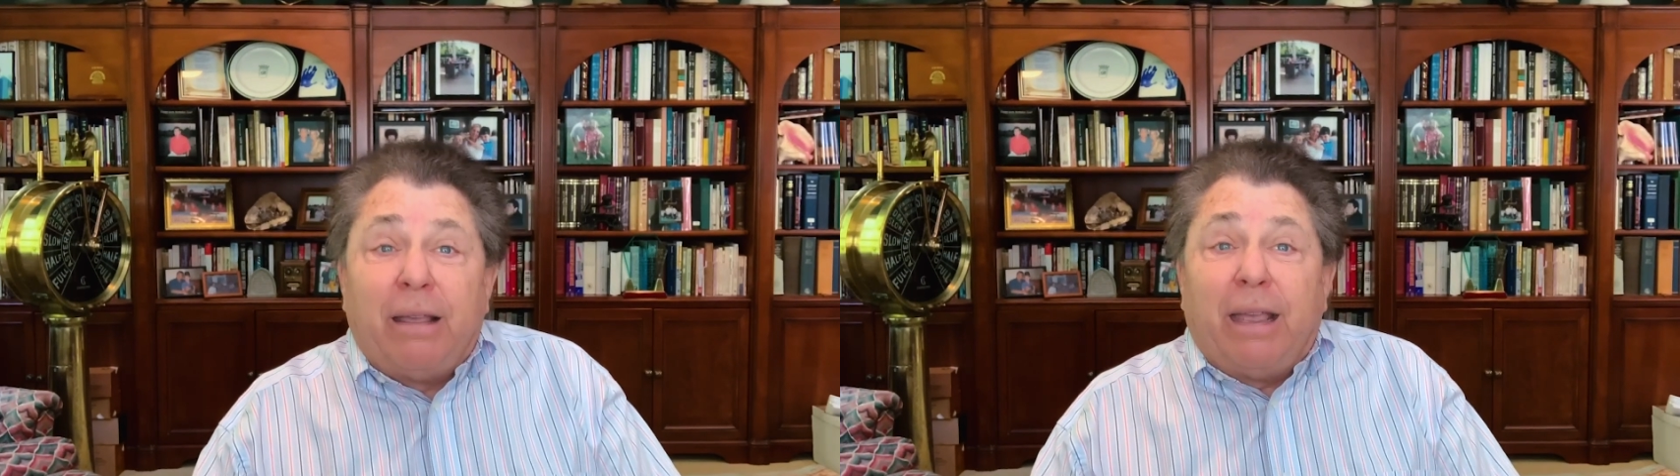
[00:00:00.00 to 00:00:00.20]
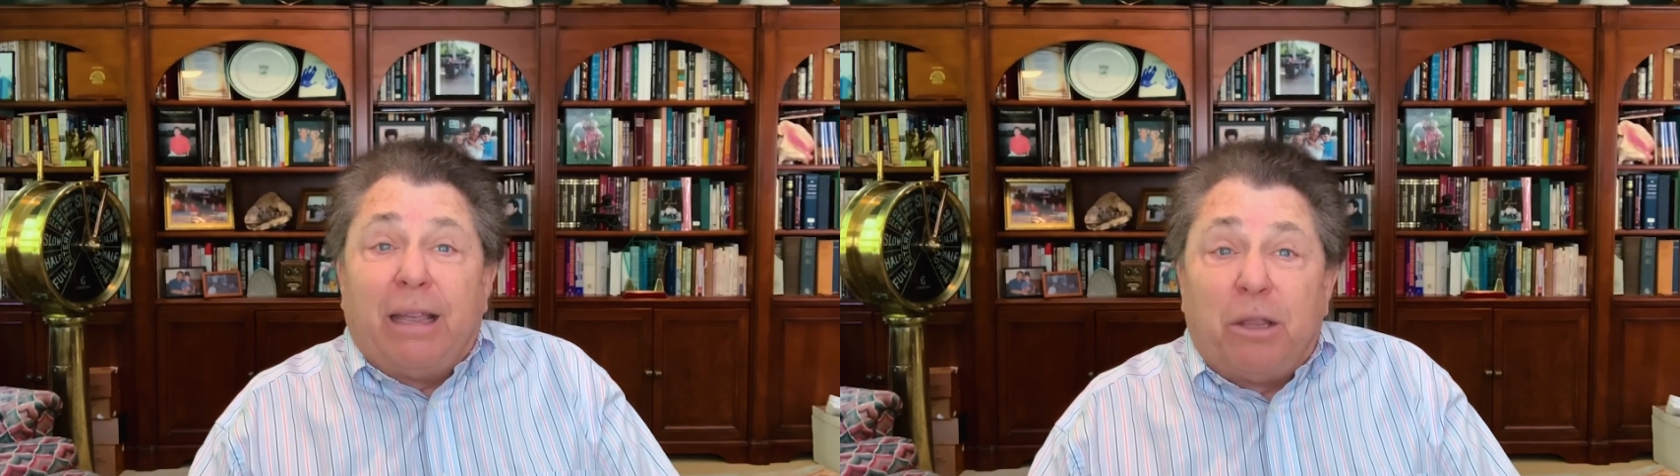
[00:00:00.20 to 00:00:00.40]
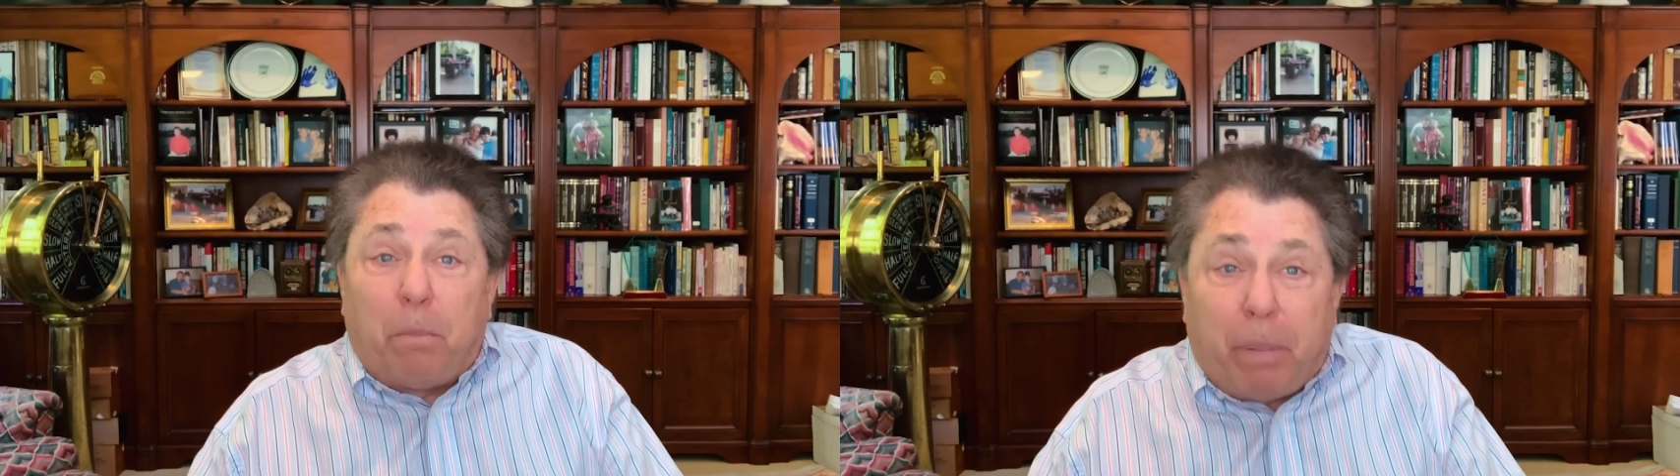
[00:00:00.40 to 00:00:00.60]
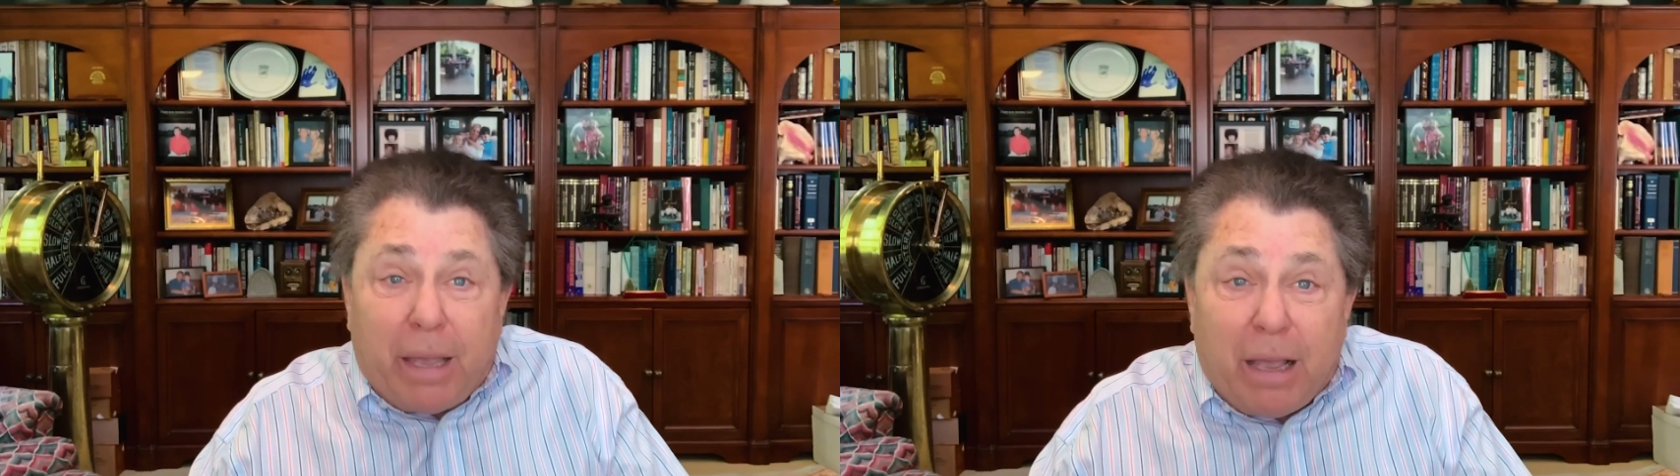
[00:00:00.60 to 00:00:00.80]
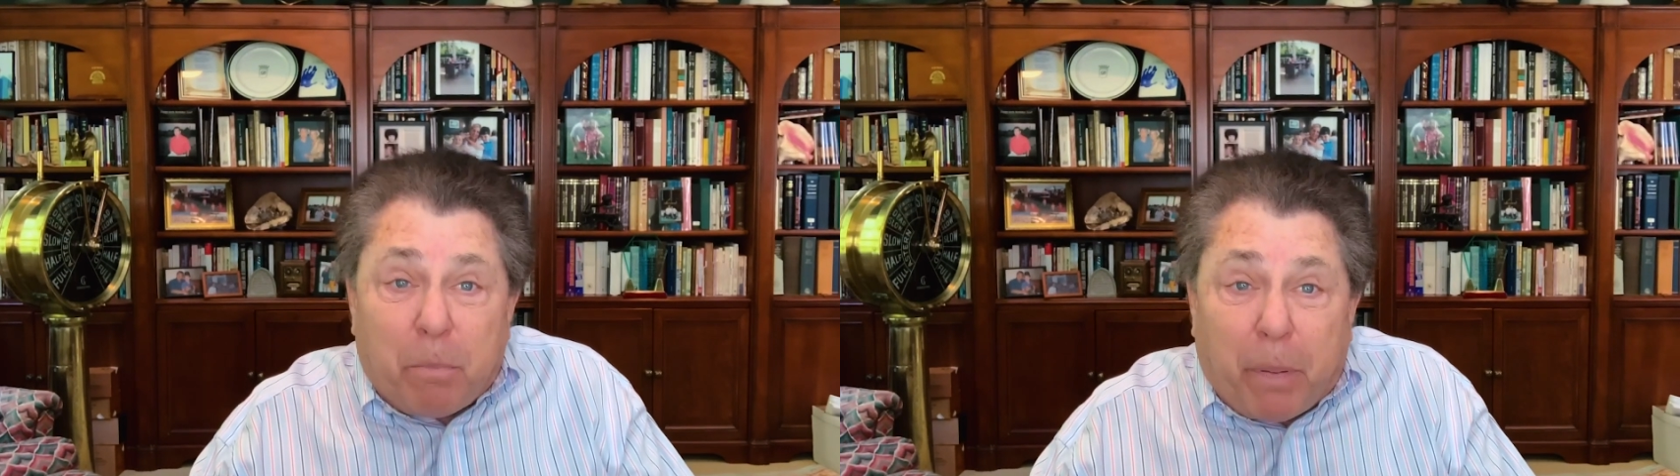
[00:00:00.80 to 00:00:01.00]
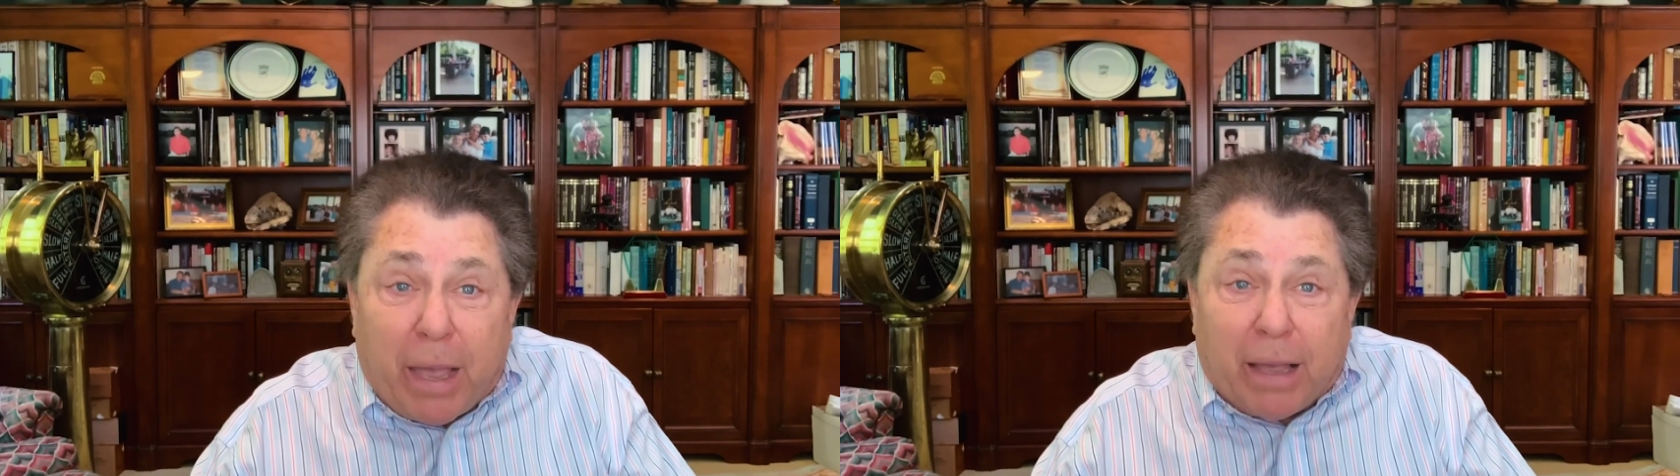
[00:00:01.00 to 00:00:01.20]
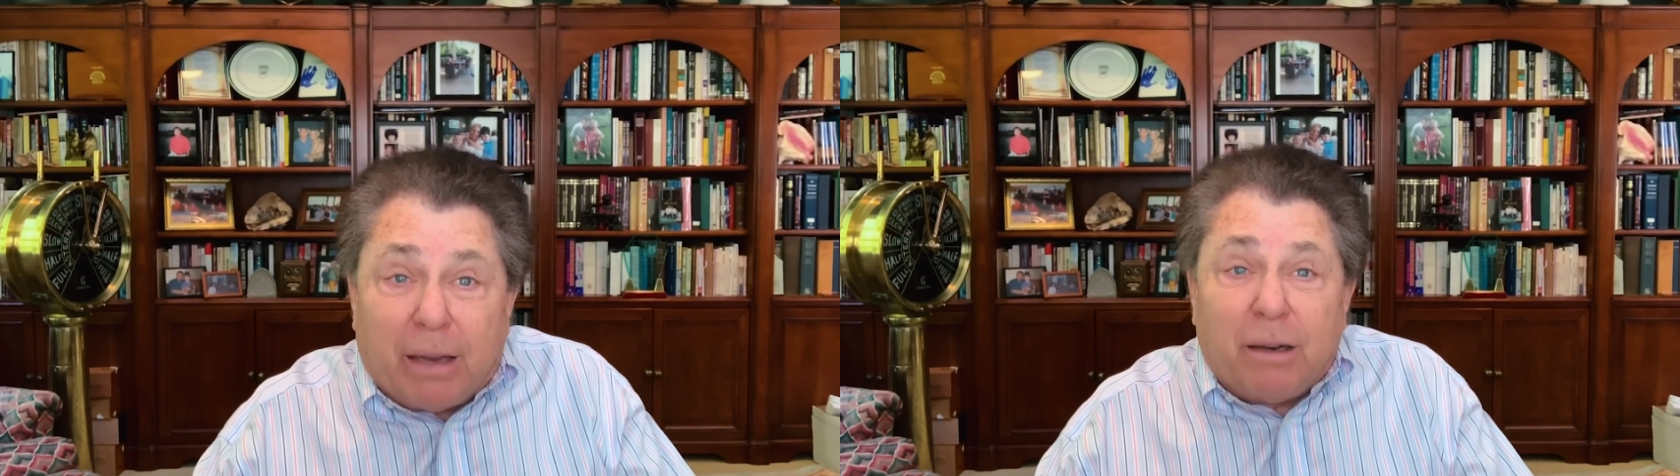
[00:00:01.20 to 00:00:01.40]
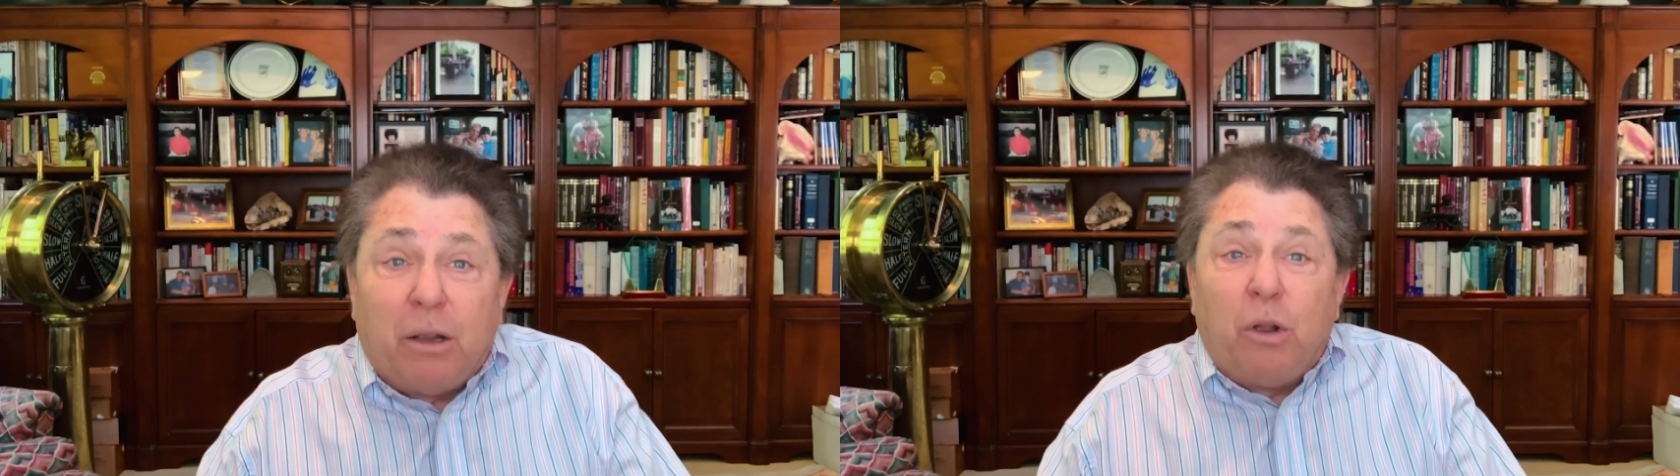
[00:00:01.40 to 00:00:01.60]
in the pig pen,
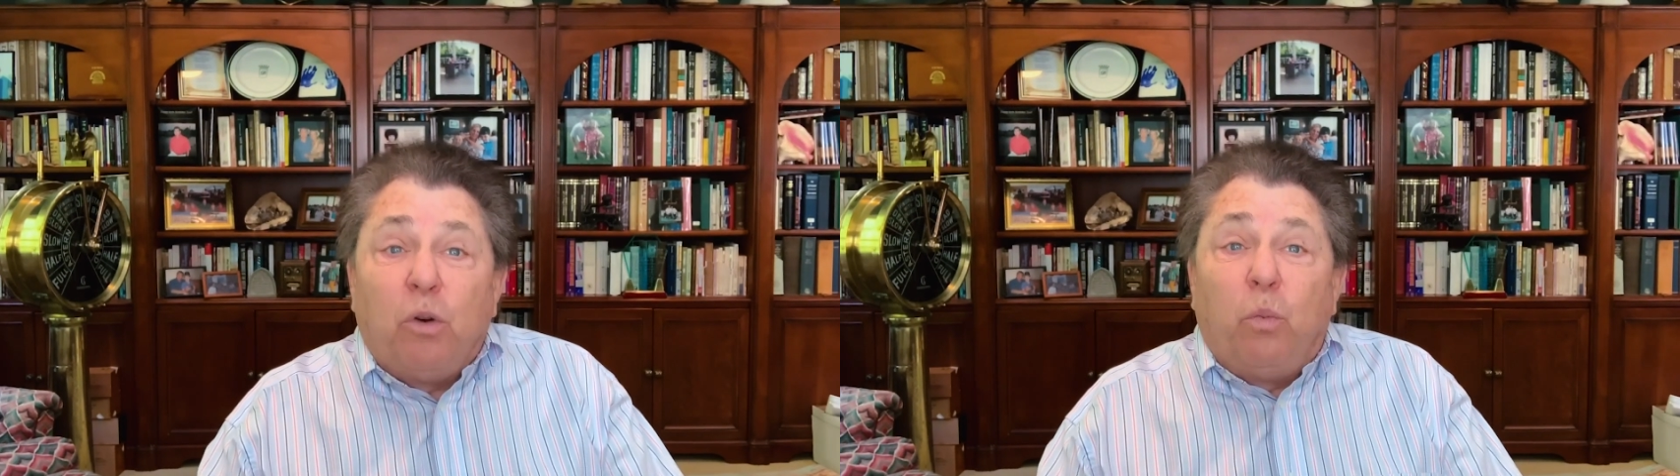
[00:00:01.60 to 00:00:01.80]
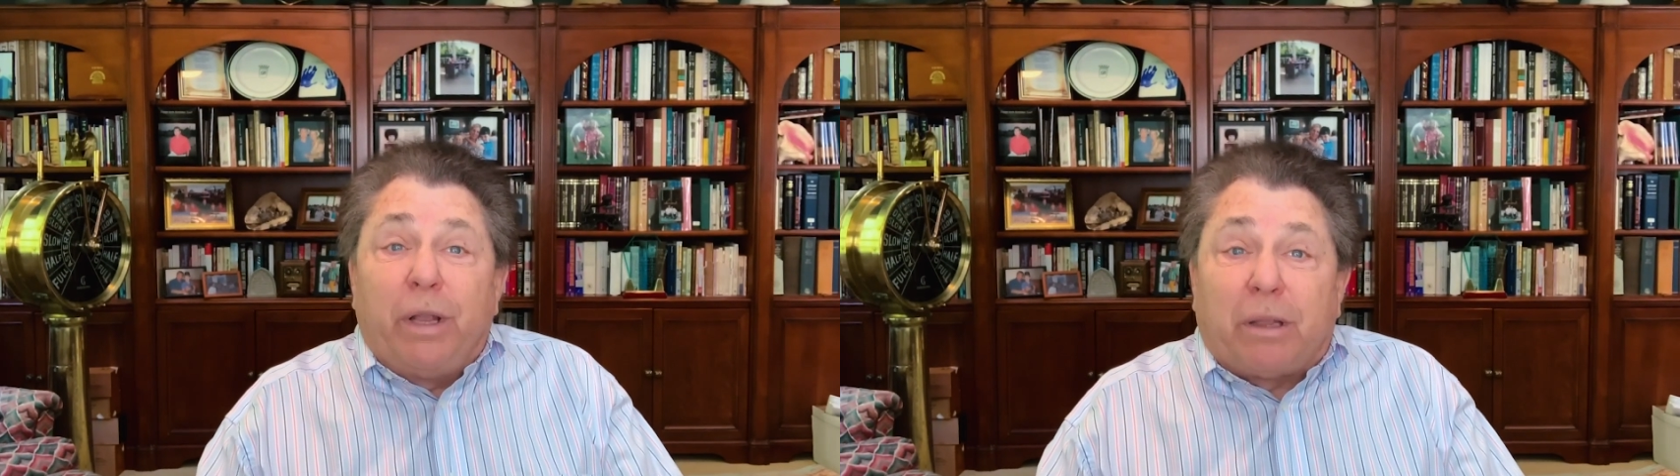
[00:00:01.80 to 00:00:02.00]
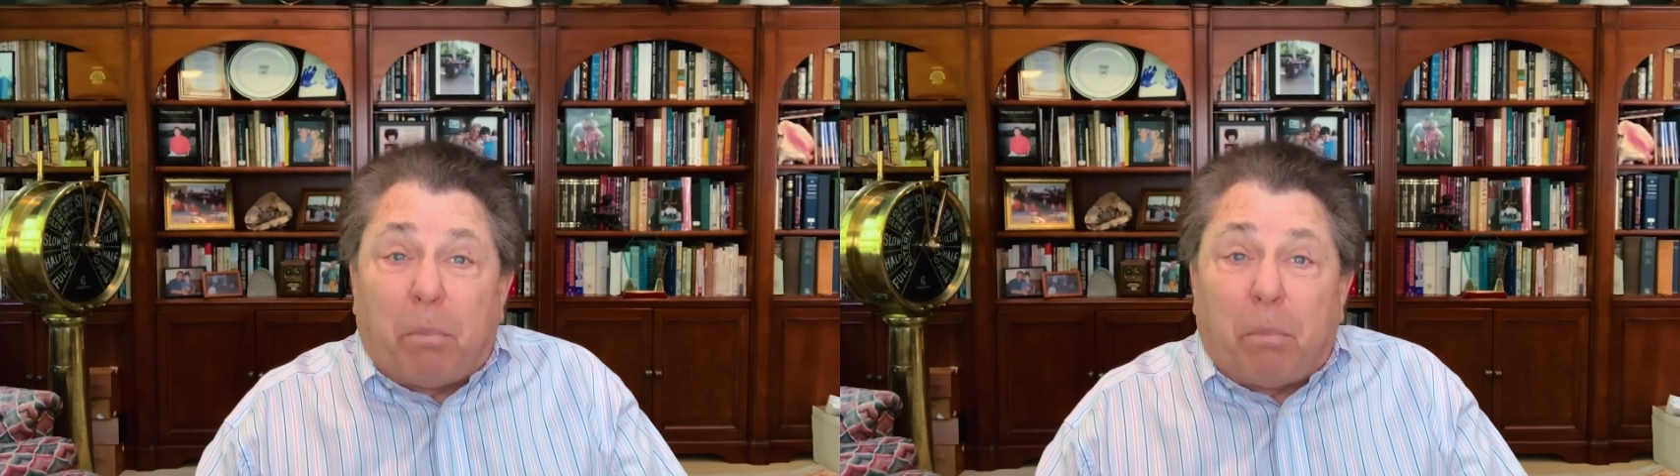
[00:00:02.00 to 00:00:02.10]
with the